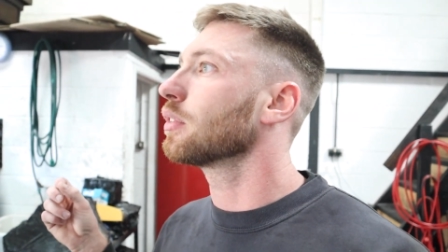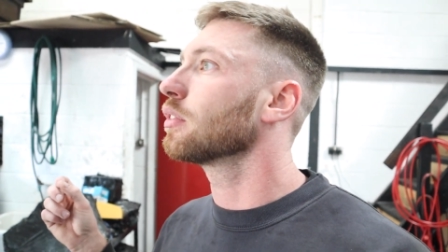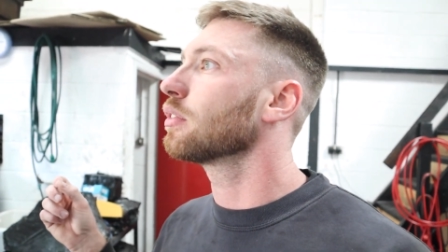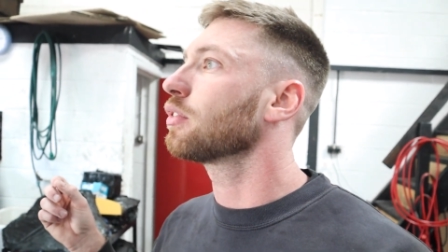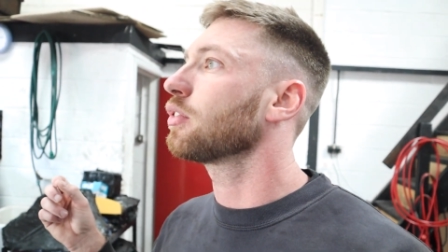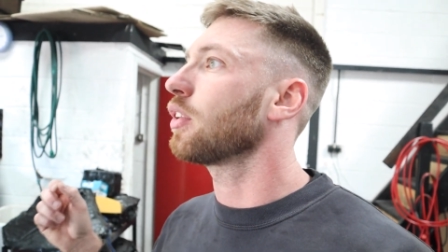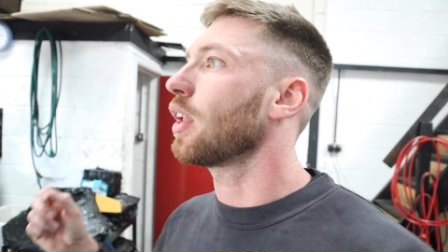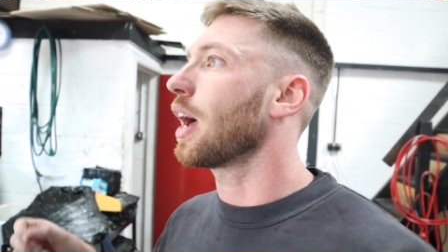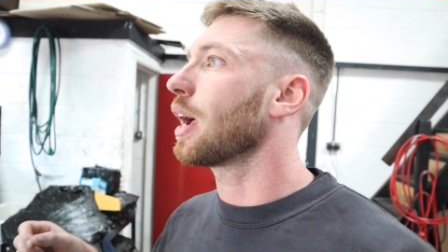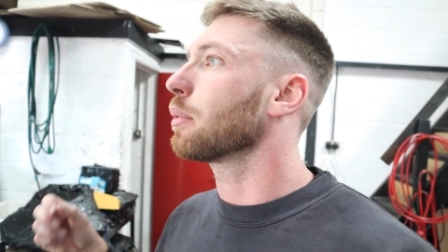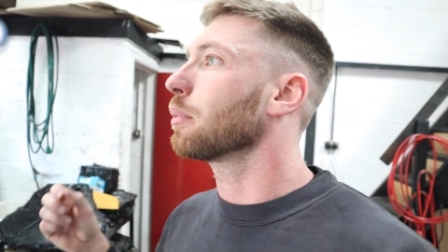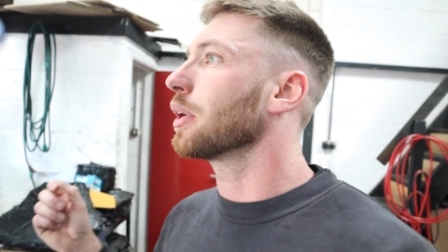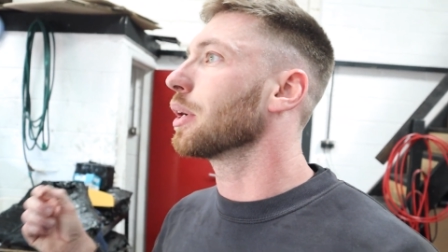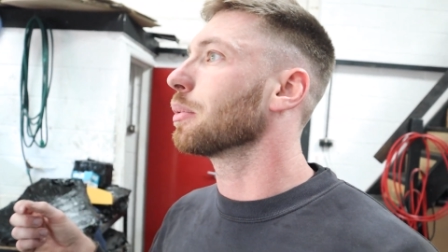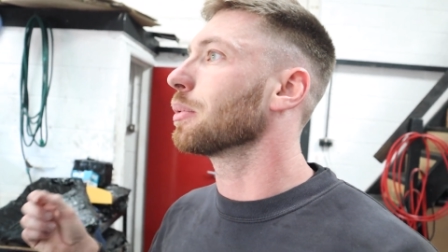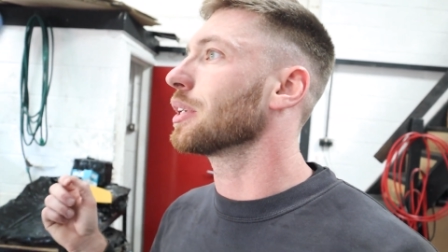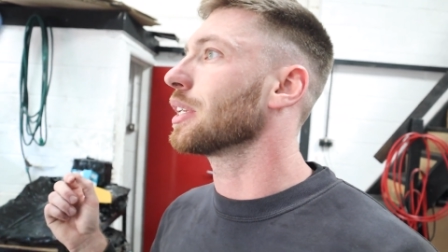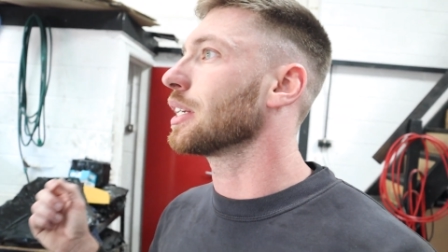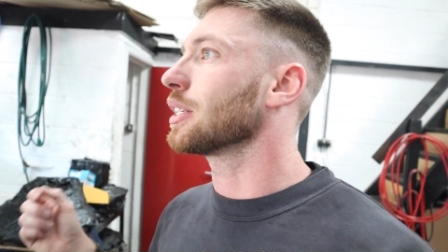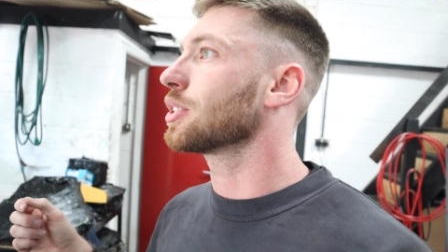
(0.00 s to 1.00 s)
flywheel
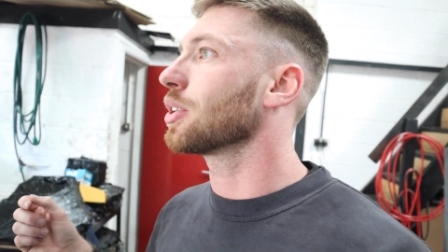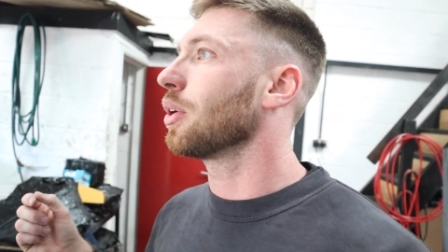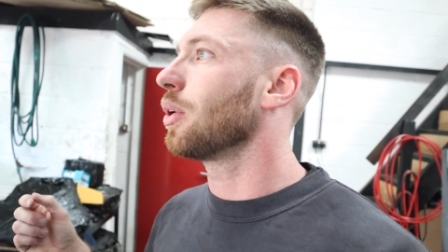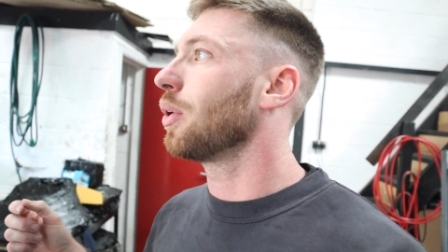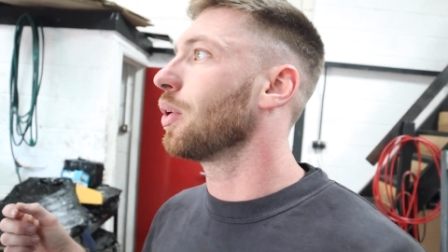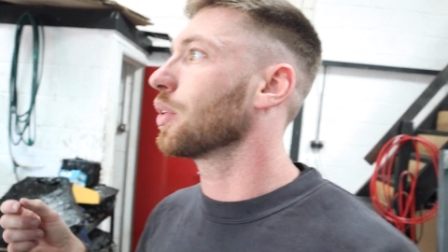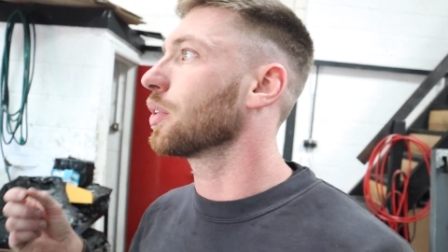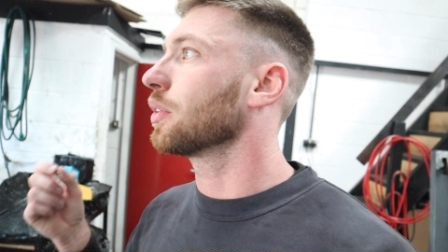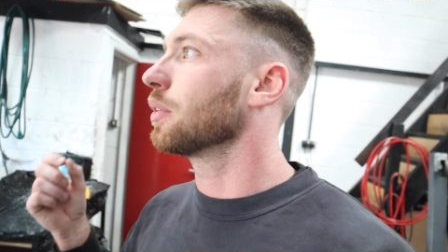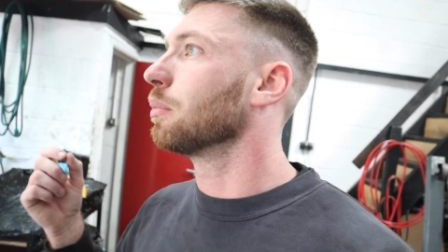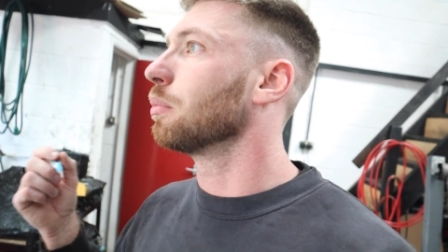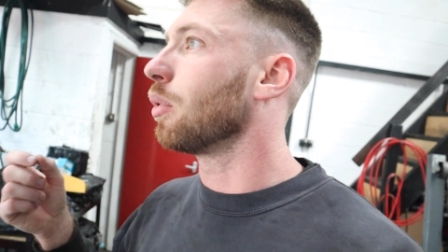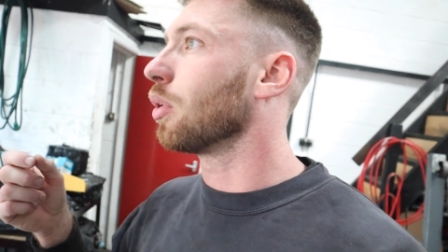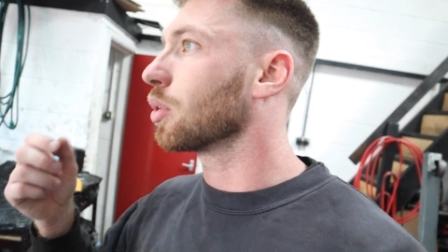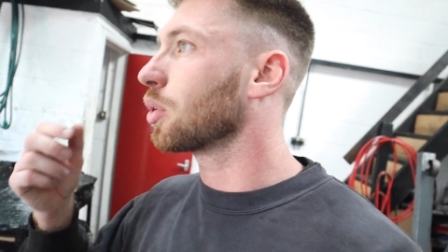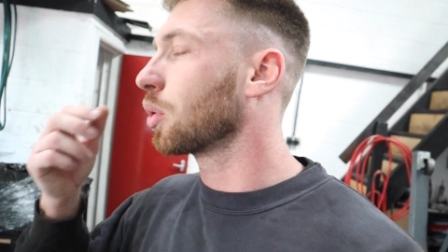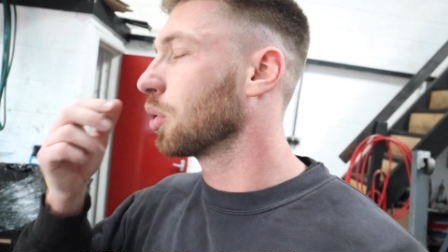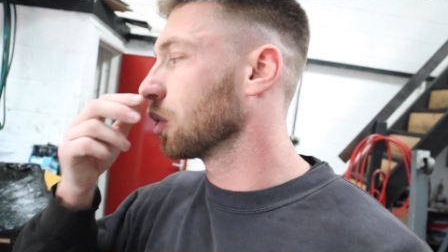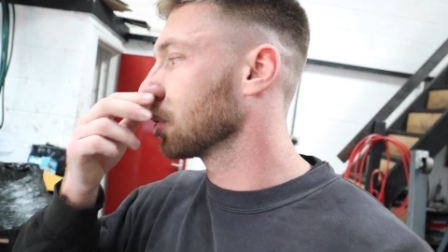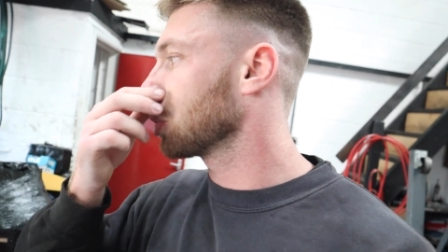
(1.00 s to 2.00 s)
we need to order and
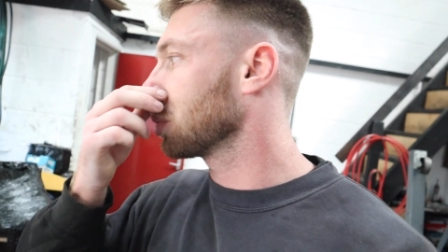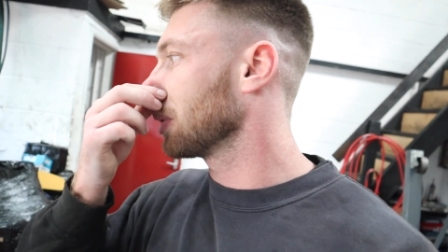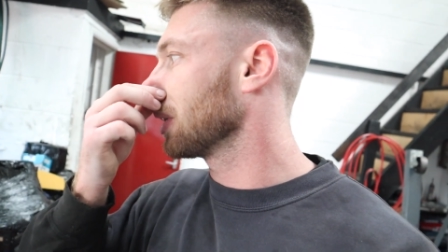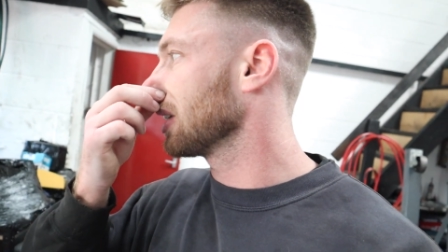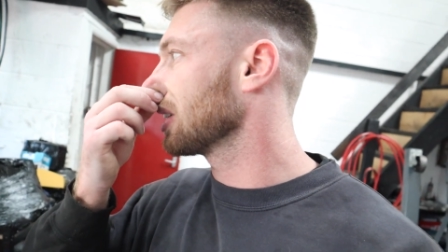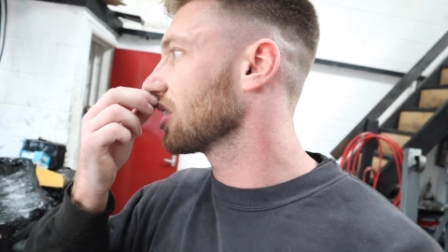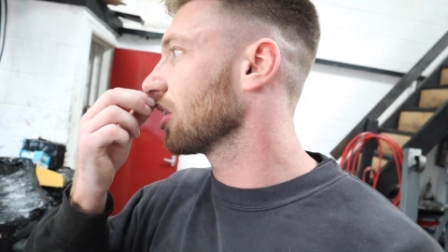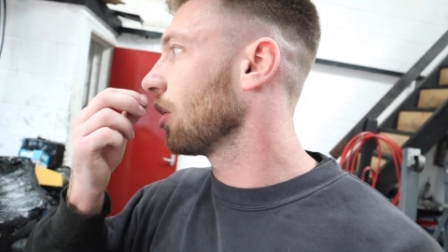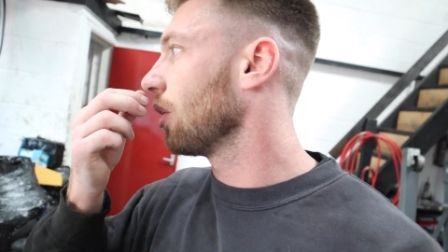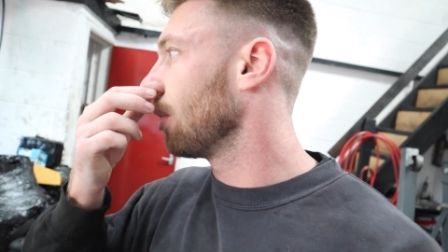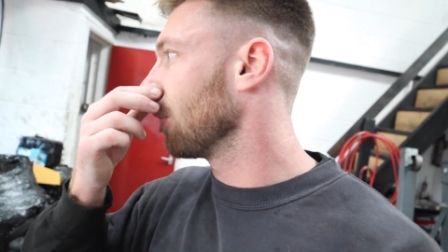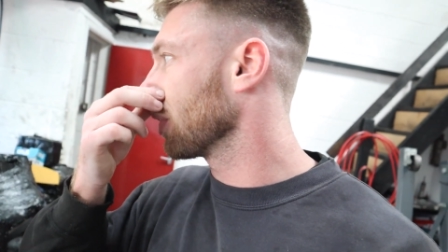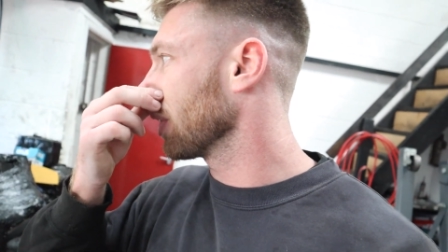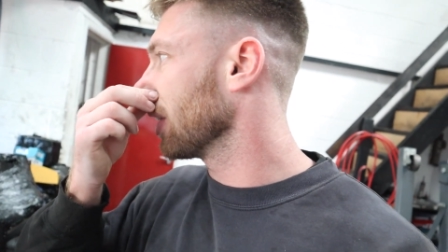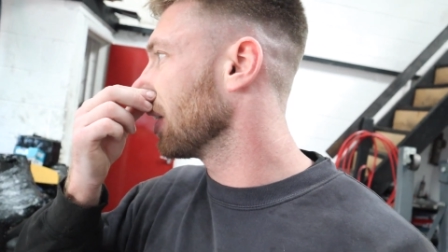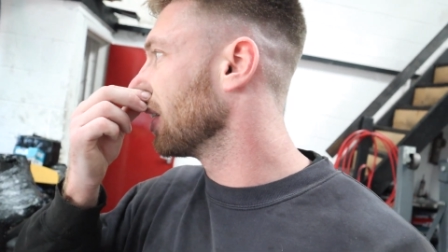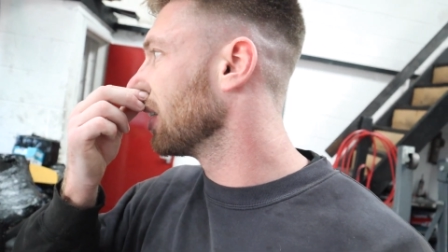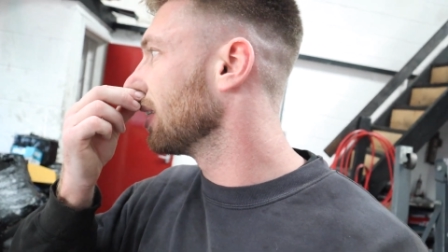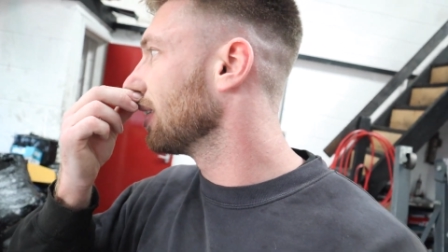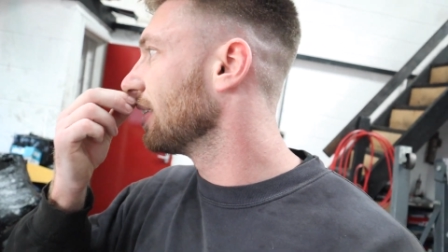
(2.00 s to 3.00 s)
what clutch we need to
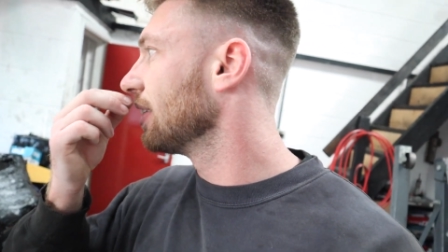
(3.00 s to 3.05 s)
order.